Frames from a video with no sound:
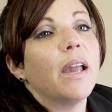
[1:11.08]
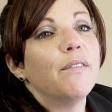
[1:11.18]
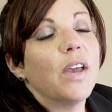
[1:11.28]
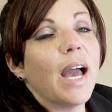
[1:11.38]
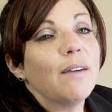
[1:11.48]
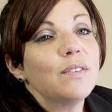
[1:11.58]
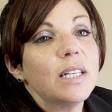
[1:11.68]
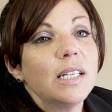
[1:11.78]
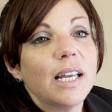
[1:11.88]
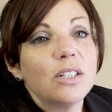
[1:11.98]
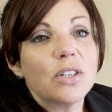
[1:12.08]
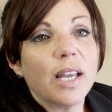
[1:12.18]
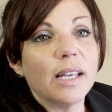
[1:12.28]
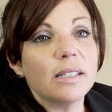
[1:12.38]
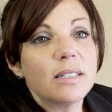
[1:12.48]
If you have teenage
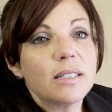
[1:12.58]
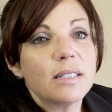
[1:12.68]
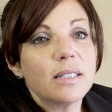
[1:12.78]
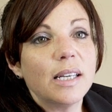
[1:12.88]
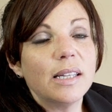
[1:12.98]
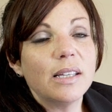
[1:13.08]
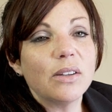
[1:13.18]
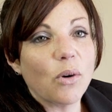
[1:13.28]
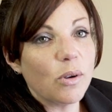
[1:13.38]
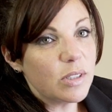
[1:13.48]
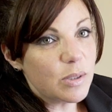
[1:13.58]
kids needing their own